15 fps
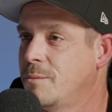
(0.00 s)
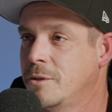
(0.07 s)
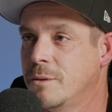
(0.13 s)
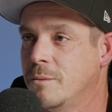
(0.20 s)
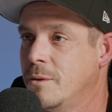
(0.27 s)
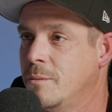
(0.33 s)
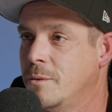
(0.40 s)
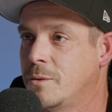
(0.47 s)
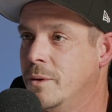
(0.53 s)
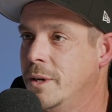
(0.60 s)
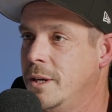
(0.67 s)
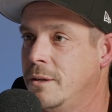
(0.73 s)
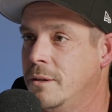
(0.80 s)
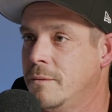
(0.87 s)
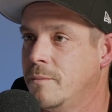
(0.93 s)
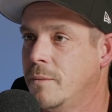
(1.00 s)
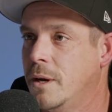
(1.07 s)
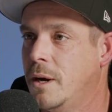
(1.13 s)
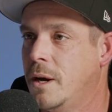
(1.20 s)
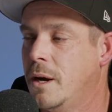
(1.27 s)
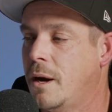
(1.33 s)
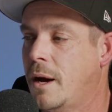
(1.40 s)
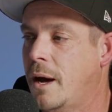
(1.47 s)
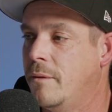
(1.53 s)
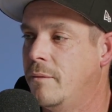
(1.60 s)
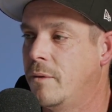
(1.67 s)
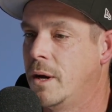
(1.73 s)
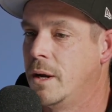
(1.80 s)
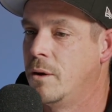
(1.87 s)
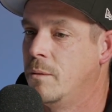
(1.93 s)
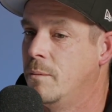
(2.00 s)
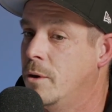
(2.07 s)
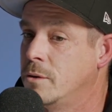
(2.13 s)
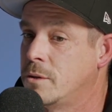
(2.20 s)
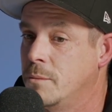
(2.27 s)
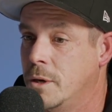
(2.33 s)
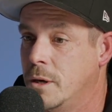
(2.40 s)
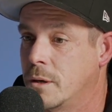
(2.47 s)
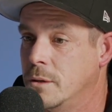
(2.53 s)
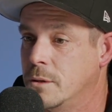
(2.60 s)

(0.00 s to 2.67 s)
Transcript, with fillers: somewhere in between. Yeah, uh, I have. I know most American